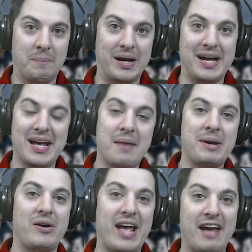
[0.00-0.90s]
by
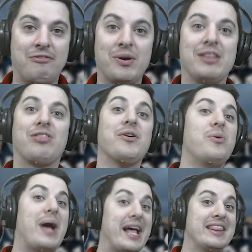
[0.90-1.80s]
about halfway
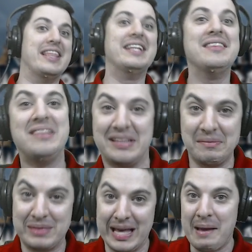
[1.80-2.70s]
through, and then
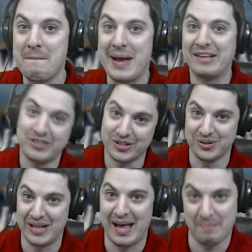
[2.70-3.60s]
something
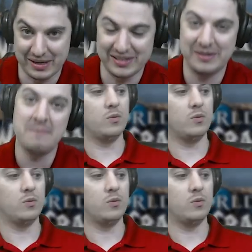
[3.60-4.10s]
magical happened.